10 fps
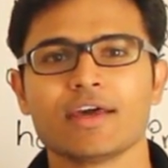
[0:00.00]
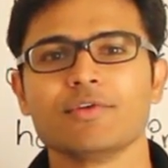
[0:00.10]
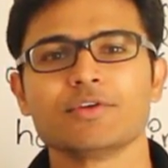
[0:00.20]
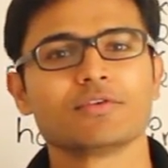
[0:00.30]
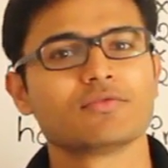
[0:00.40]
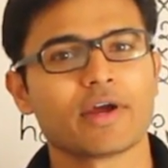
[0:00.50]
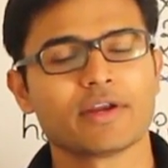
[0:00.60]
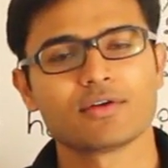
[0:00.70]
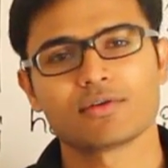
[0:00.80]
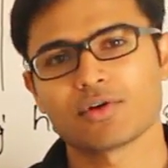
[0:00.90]
we should
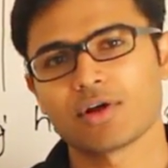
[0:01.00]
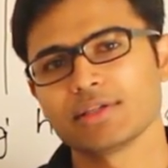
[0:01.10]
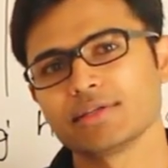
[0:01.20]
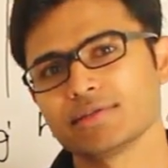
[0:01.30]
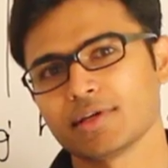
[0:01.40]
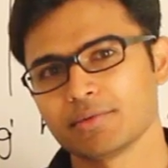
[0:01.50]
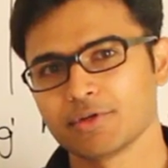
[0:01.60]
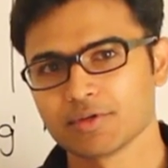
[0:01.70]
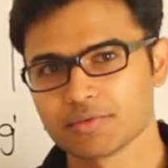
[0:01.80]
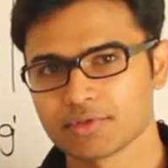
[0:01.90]
find out all the
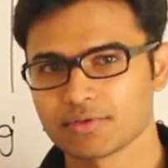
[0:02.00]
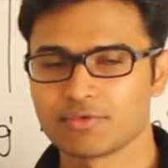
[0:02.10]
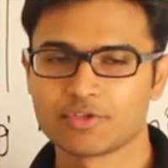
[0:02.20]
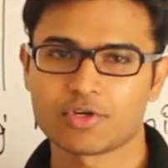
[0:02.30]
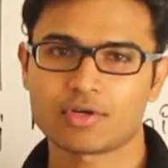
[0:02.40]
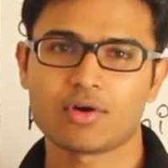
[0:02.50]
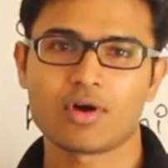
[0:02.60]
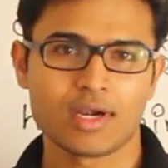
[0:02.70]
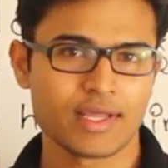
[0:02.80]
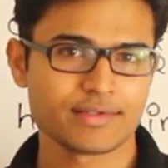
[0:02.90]
subgroups which are
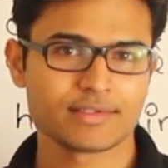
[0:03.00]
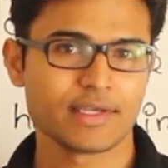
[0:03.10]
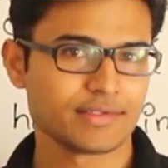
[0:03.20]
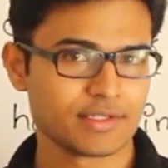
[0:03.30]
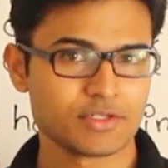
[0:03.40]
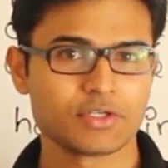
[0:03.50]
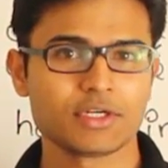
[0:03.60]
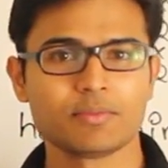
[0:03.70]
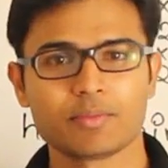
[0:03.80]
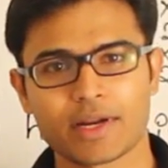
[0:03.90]
called as
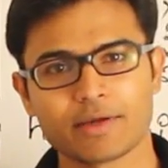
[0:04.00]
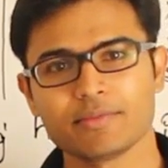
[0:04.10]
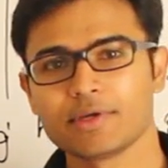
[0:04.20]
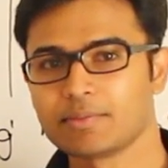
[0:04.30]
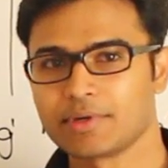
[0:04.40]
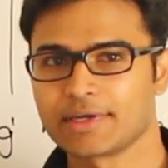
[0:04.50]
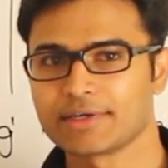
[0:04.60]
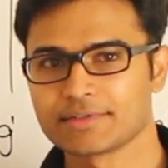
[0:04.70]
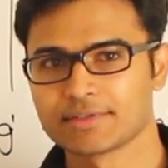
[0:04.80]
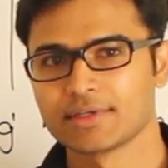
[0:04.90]
essential prime
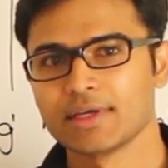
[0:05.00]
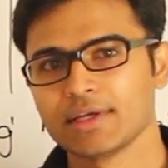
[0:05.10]
implicants.